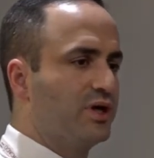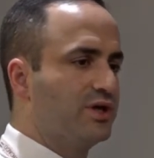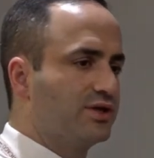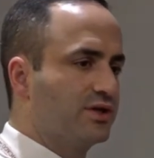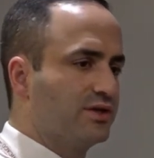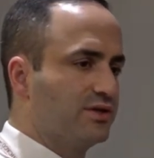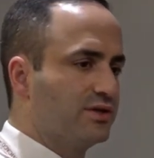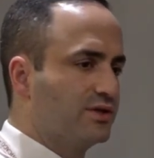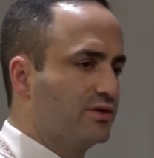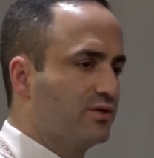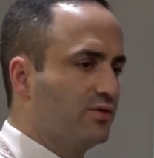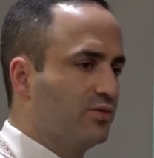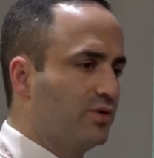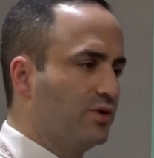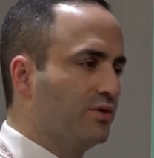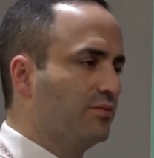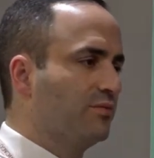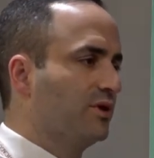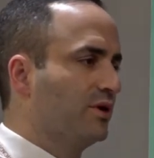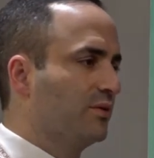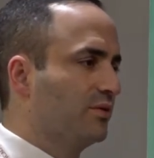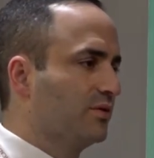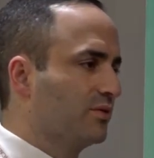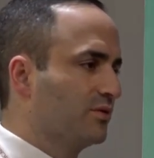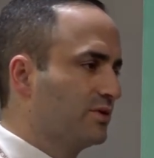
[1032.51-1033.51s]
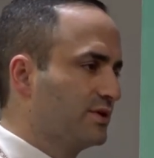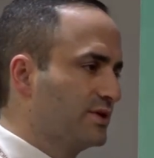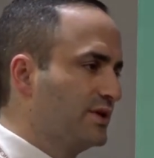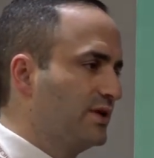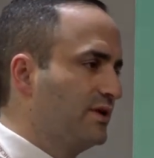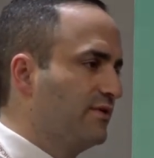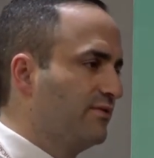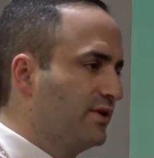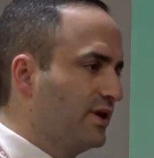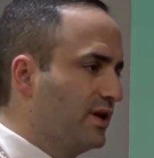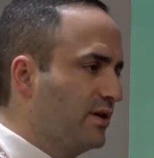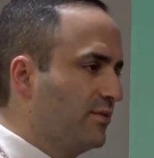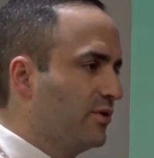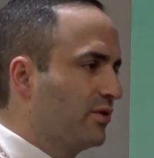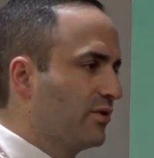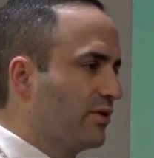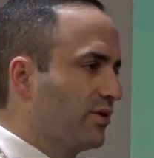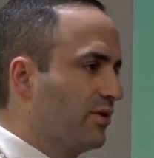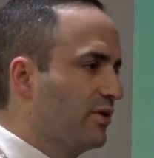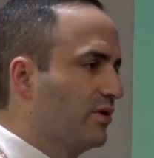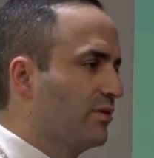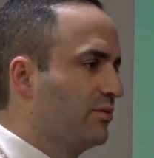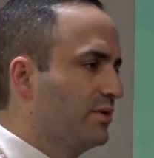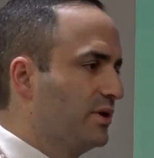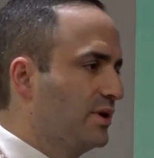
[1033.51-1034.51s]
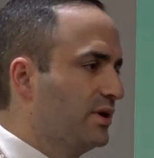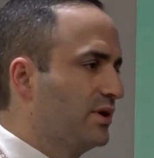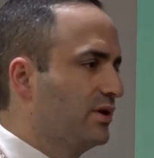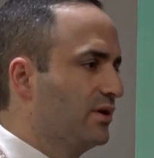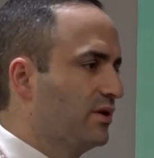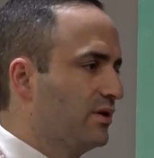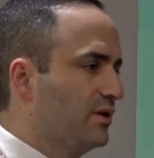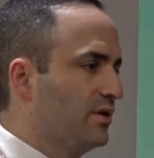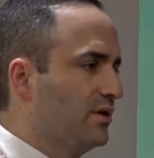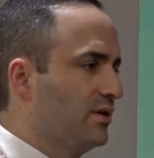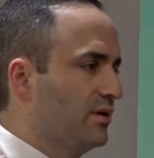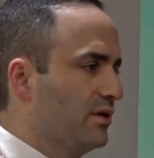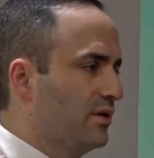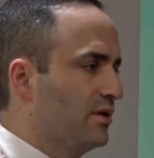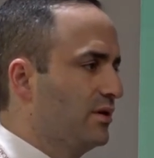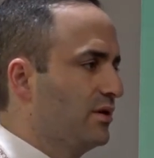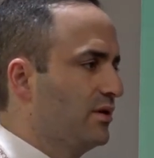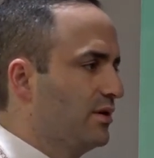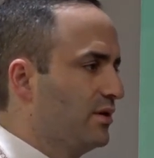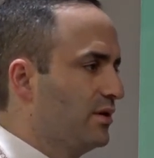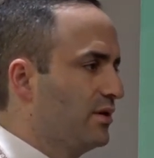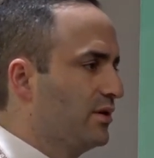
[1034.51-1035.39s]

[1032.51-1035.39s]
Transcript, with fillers: elderly patients who wouldn't be able to receive chemotherapy.